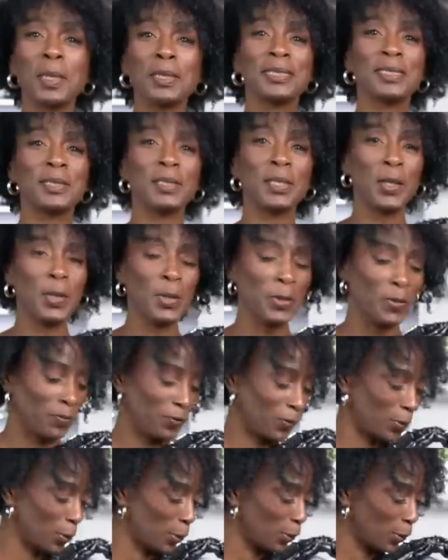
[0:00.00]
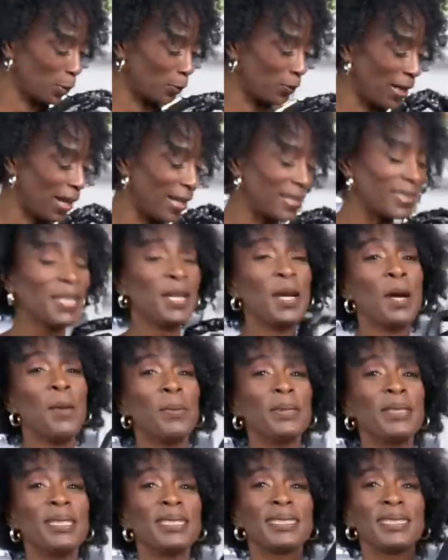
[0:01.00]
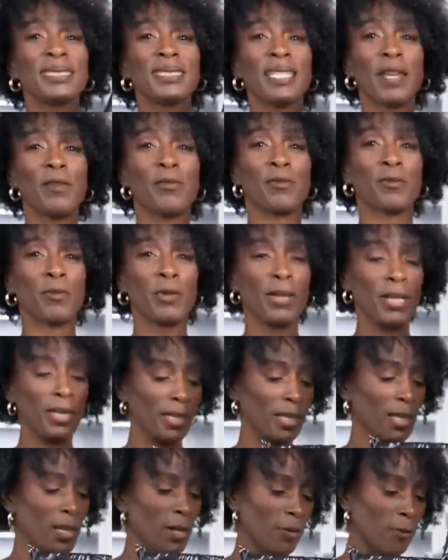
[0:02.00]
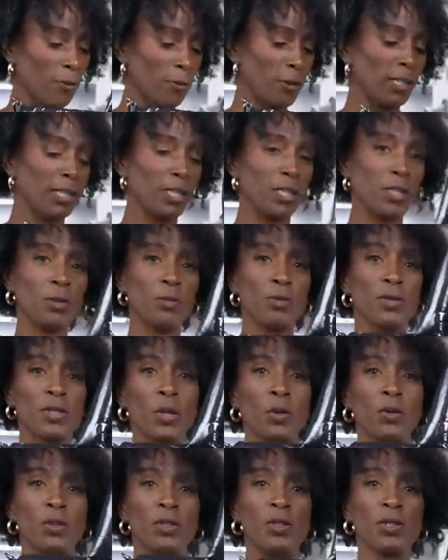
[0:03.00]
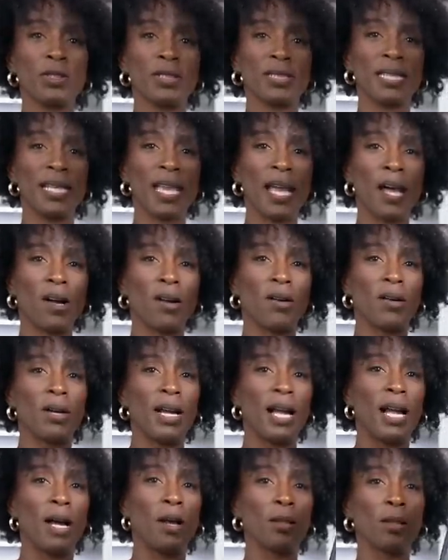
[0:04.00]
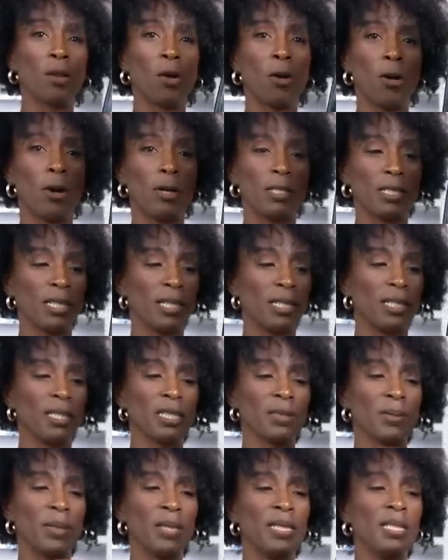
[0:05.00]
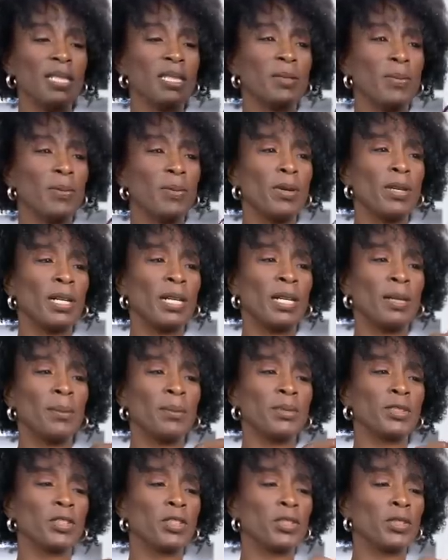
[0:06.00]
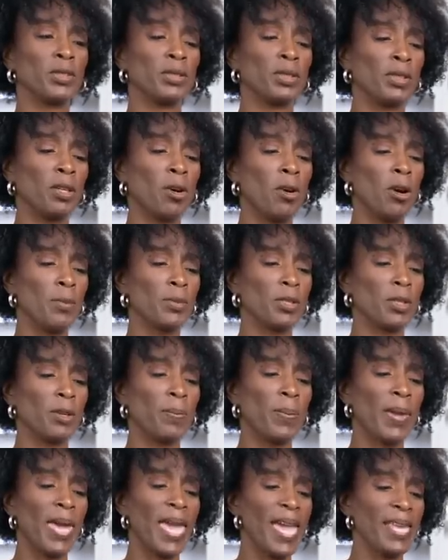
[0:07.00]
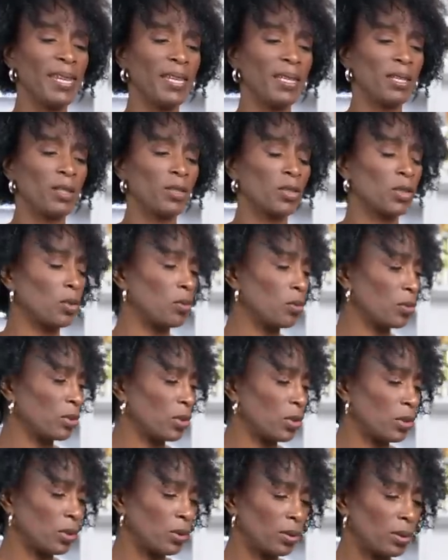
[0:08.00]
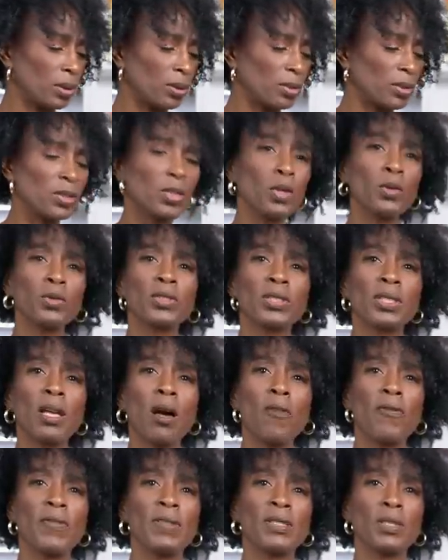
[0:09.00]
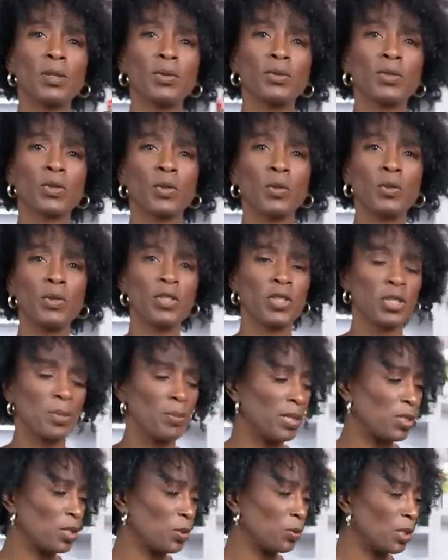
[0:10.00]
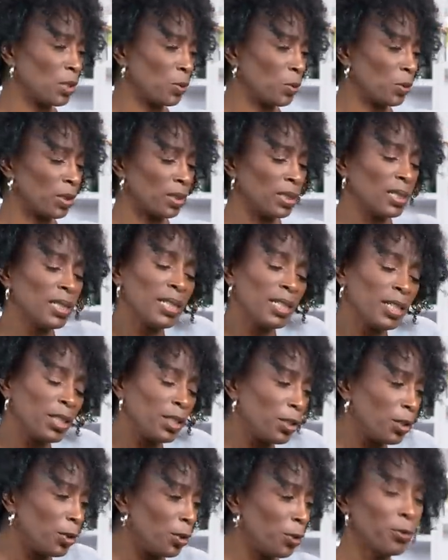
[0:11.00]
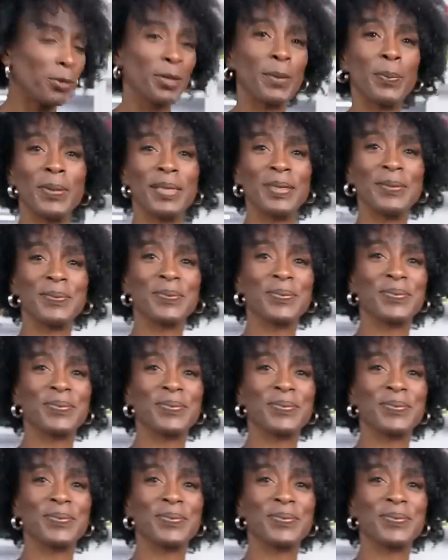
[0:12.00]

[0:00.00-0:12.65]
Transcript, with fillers: Look at it, feels so nice. But this is a really, really cute tote, and you can see how, how large it is, and these um, arms are padded. They're so, they're so soft and so squishy, makes you just want to grip it.